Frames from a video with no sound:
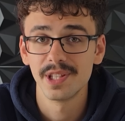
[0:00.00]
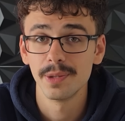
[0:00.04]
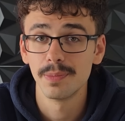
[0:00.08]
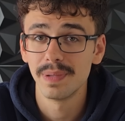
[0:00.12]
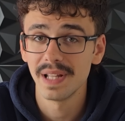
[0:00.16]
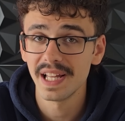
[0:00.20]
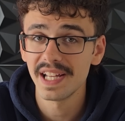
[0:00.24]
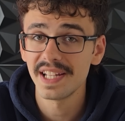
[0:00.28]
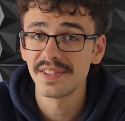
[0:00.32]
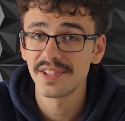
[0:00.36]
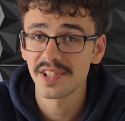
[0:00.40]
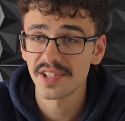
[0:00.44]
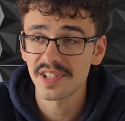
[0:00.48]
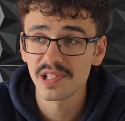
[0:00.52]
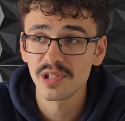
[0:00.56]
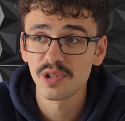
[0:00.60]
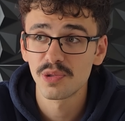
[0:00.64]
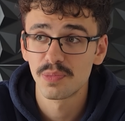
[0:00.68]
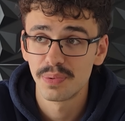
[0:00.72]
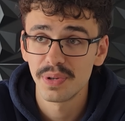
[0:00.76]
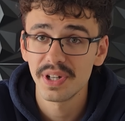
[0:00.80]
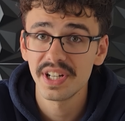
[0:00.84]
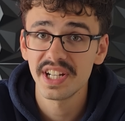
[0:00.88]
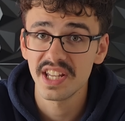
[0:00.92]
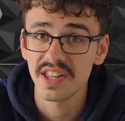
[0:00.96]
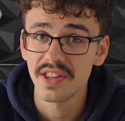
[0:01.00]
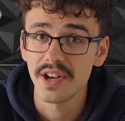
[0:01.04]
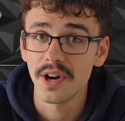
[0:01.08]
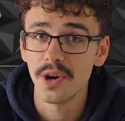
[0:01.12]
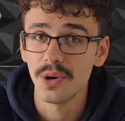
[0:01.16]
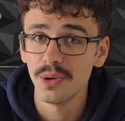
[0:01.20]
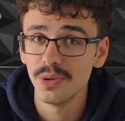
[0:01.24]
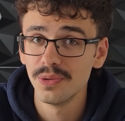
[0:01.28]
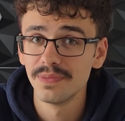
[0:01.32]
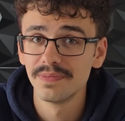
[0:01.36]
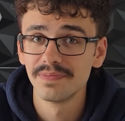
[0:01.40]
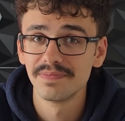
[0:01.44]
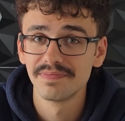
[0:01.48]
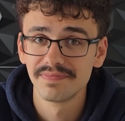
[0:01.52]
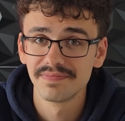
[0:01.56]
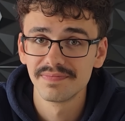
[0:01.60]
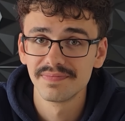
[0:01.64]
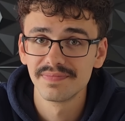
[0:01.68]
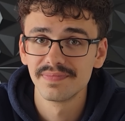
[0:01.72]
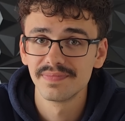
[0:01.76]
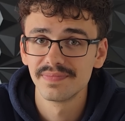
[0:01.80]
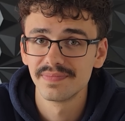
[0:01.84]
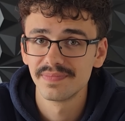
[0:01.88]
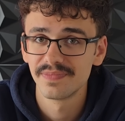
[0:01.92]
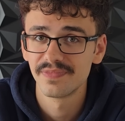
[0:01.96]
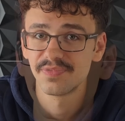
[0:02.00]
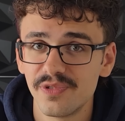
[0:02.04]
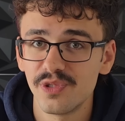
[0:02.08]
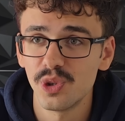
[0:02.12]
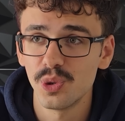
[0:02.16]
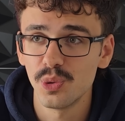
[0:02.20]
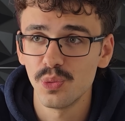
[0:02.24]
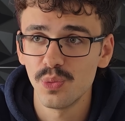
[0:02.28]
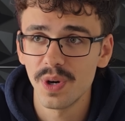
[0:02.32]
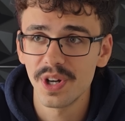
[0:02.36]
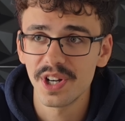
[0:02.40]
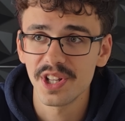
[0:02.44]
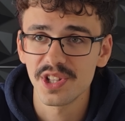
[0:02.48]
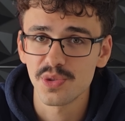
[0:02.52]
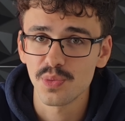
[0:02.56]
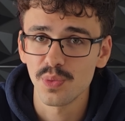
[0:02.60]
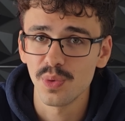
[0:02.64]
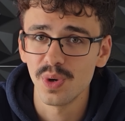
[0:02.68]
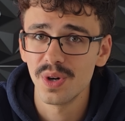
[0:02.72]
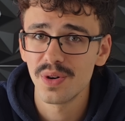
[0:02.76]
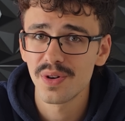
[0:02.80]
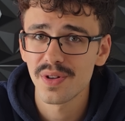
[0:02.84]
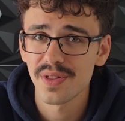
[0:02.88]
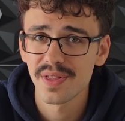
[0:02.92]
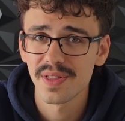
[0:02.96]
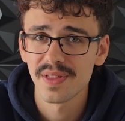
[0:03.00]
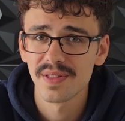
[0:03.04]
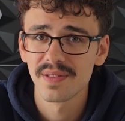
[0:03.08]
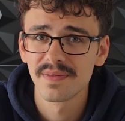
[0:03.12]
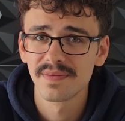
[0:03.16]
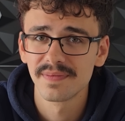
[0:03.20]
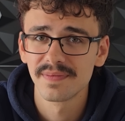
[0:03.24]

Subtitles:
The Blade does look pretty though, for what it's worth.